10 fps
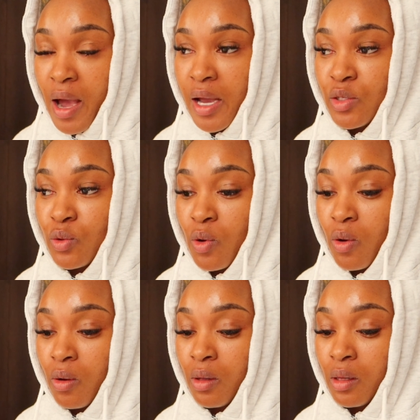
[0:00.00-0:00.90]
I had to
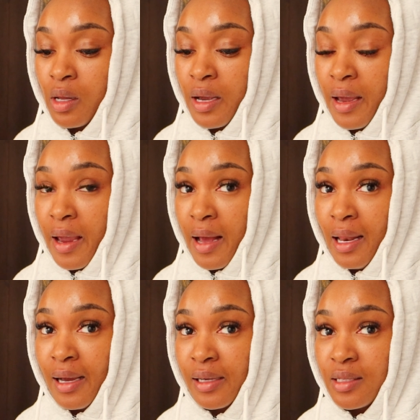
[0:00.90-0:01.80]
call
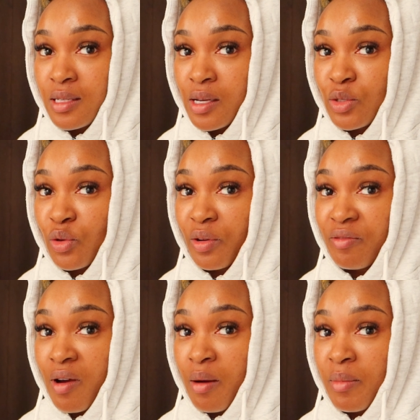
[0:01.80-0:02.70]
airlines to
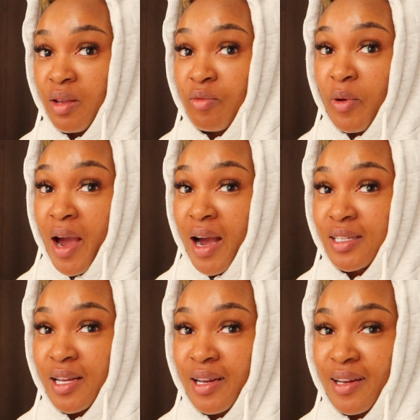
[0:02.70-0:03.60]
confirm if we're
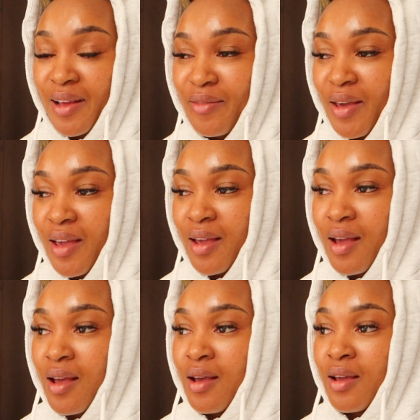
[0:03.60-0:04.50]
actually leaving,
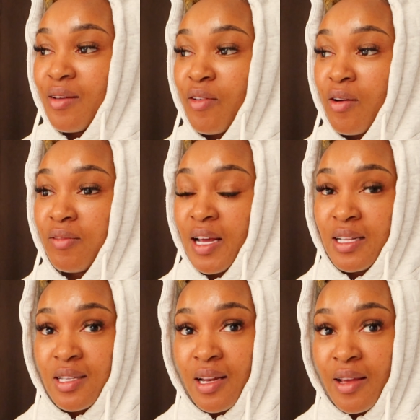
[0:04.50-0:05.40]
if our
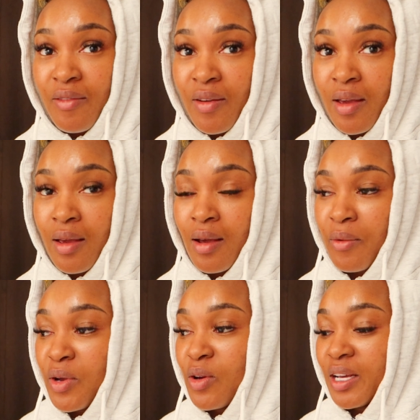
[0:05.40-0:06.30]
flights are leaving, are
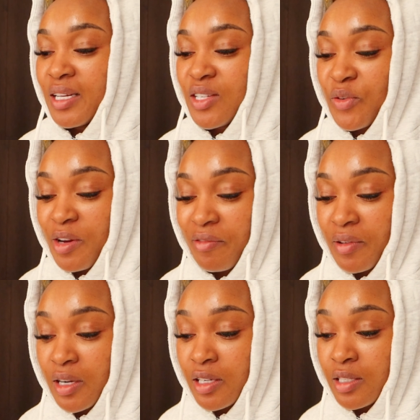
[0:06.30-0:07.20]
we gonna get a
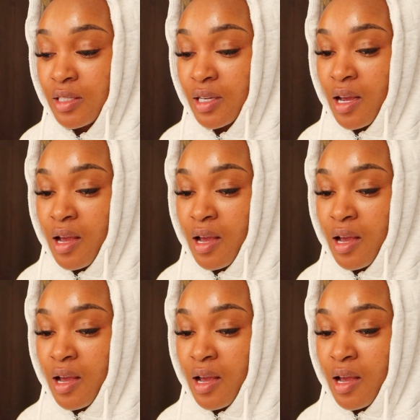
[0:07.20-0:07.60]
refund,